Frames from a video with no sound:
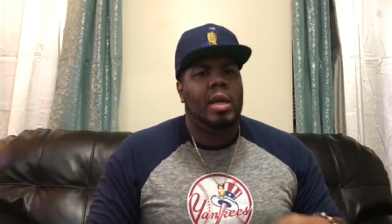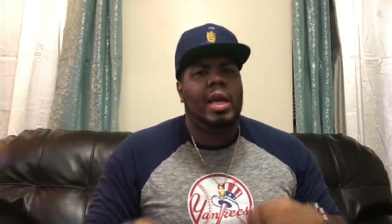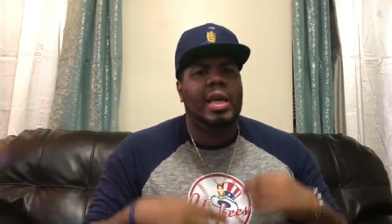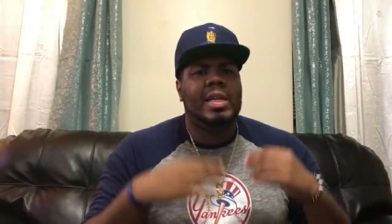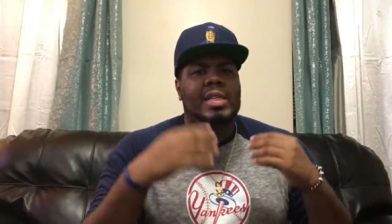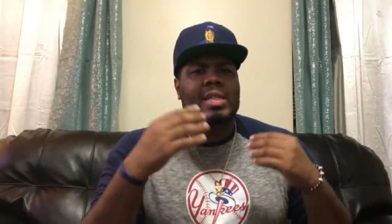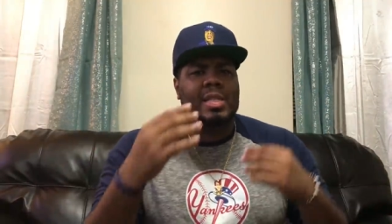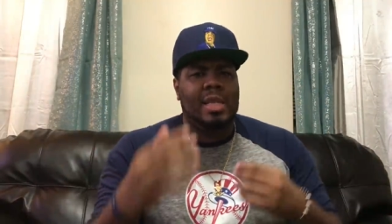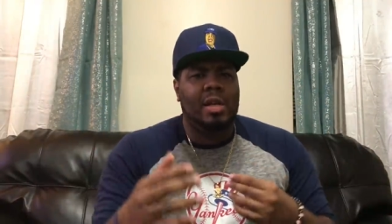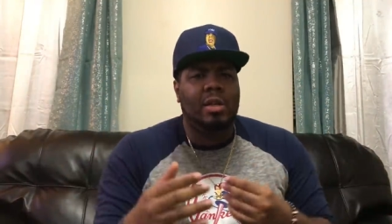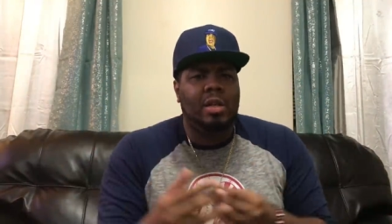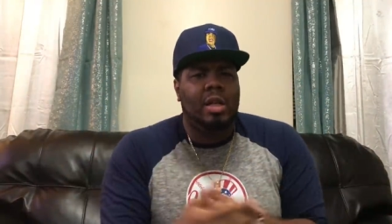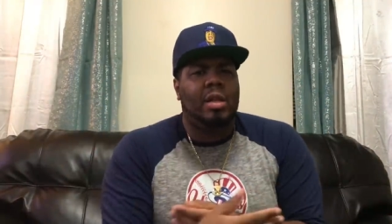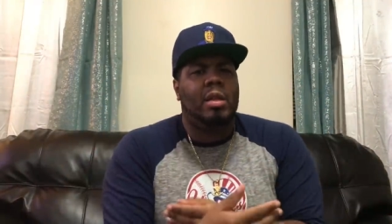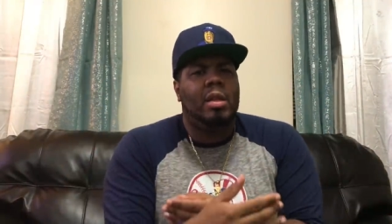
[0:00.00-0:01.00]
he's
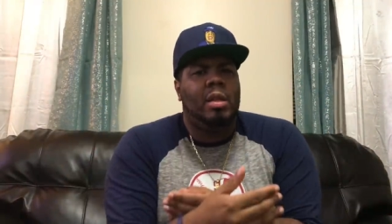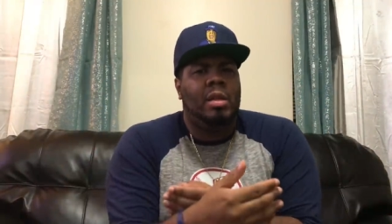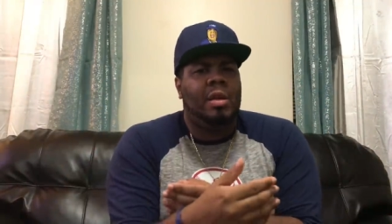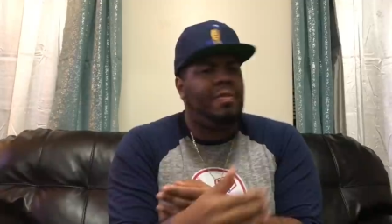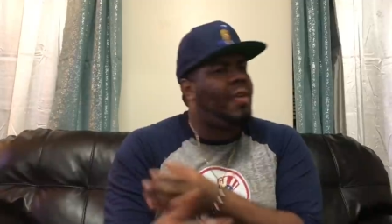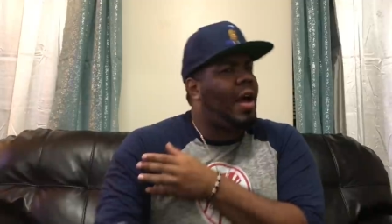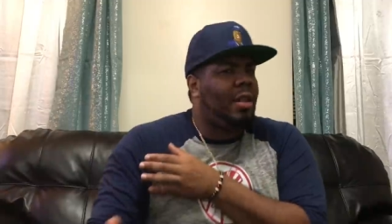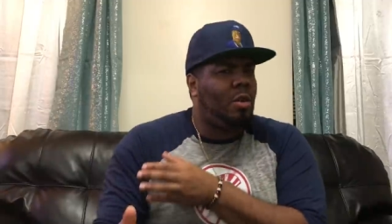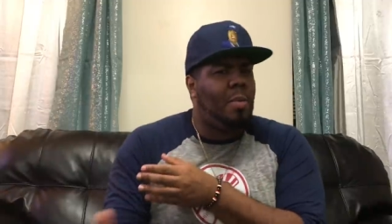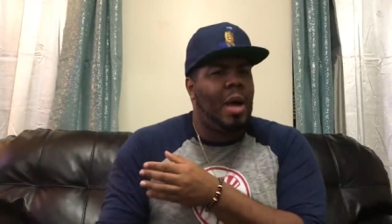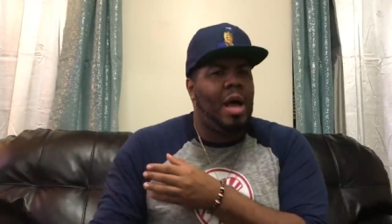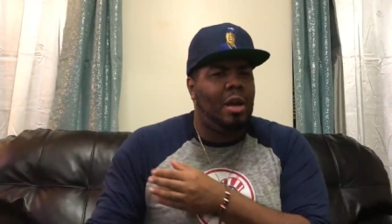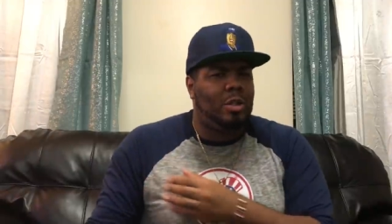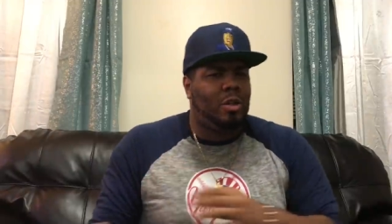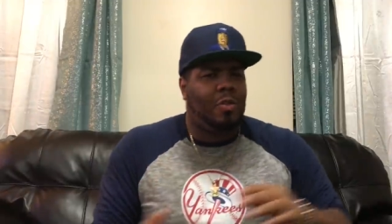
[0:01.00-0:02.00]
still the de facto
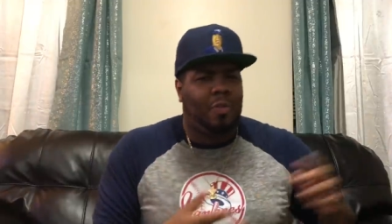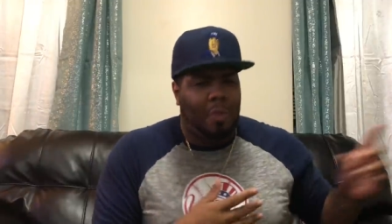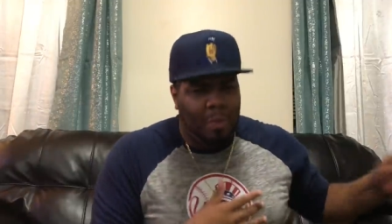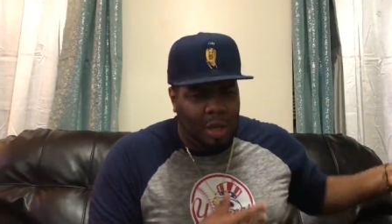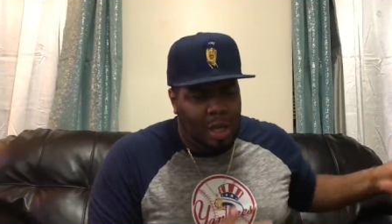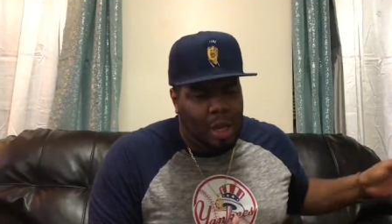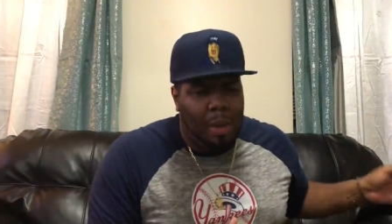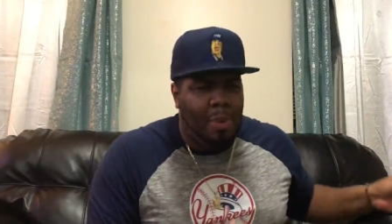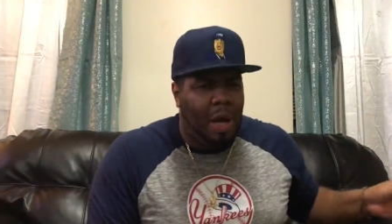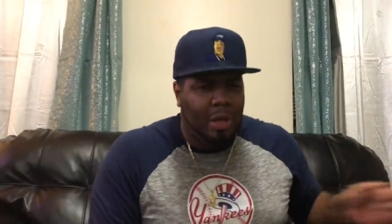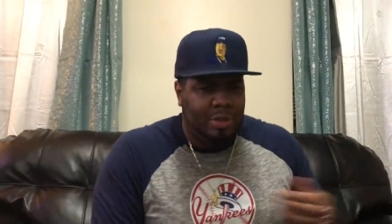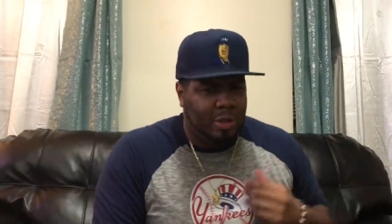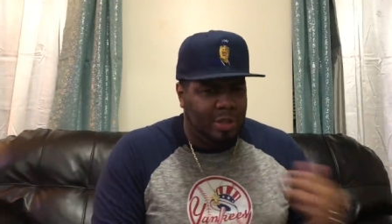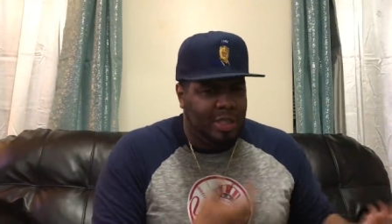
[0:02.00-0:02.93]
manager from the clubhouse.